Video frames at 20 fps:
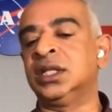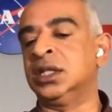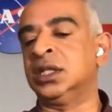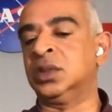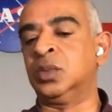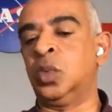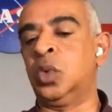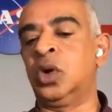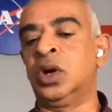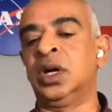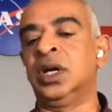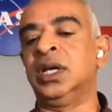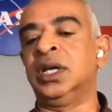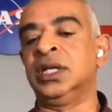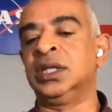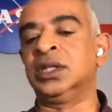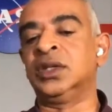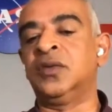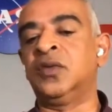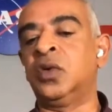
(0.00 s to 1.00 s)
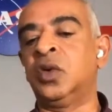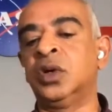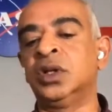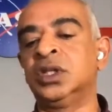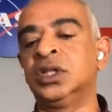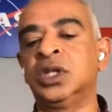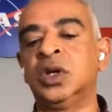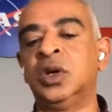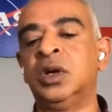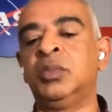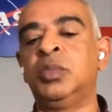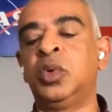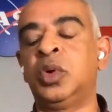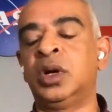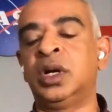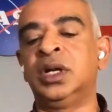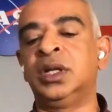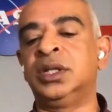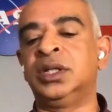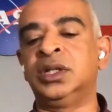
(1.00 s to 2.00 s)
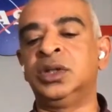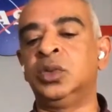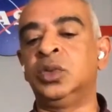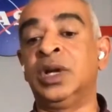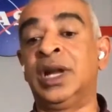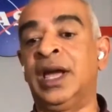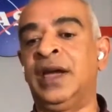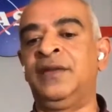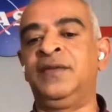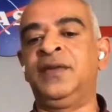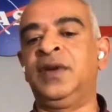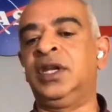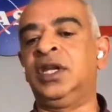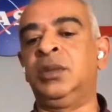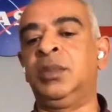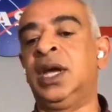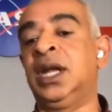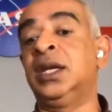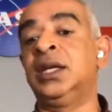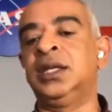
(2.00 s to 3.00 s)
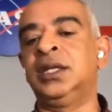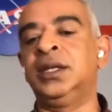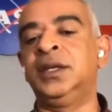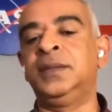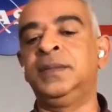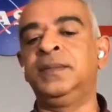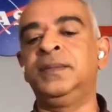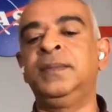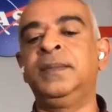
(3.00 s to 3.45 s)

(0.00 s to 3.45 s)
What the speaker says: since water is, of course, so important to life and humanity.